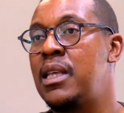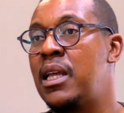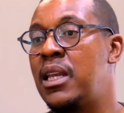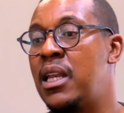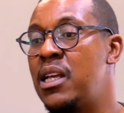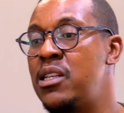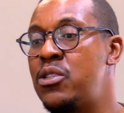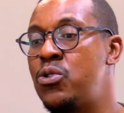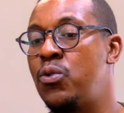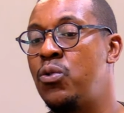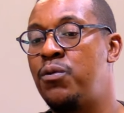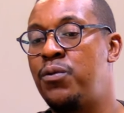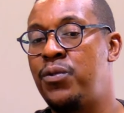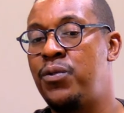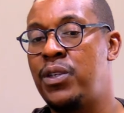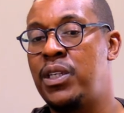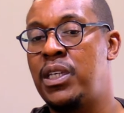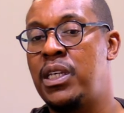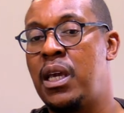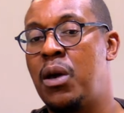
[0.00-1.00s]
an
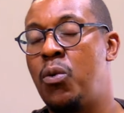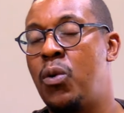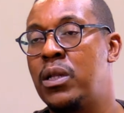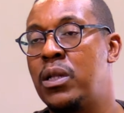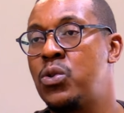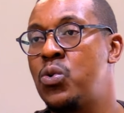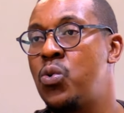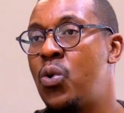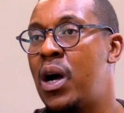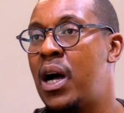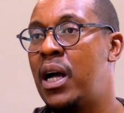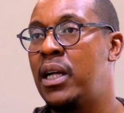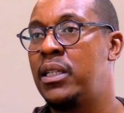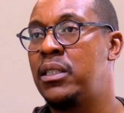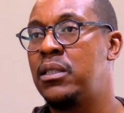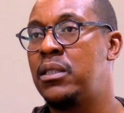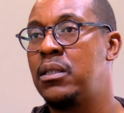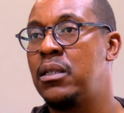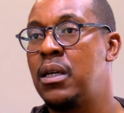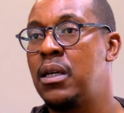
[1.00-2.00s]
SUV, a
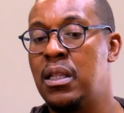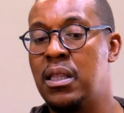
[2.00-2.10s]
what,